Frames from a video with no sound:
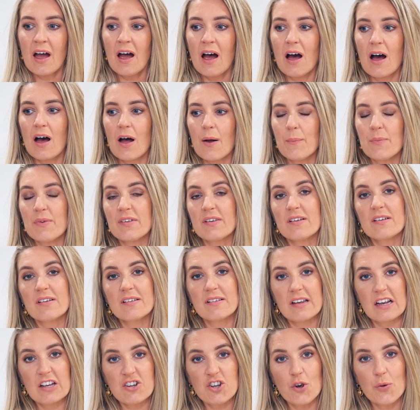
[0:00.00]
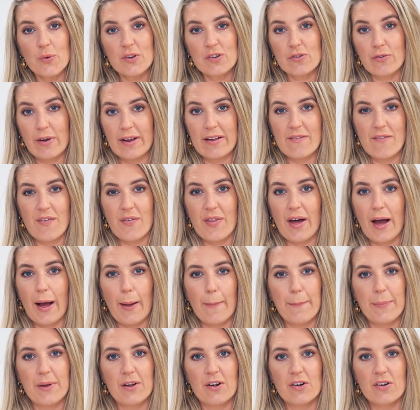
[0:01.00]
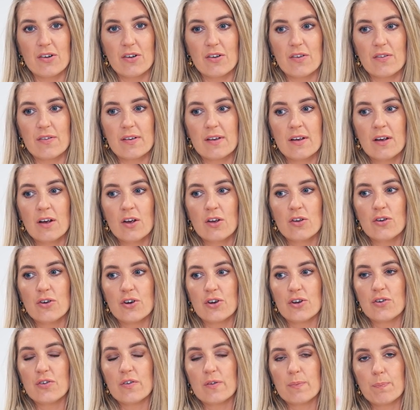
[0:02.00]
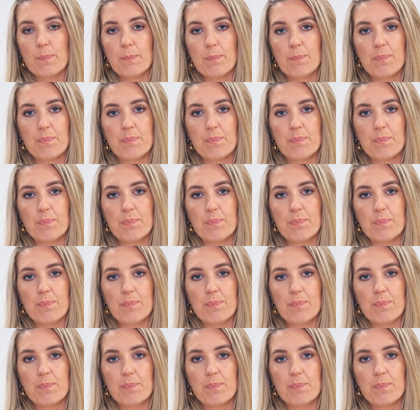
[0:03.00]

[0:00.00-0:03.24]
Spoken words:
So DESENIO is great for that because you can just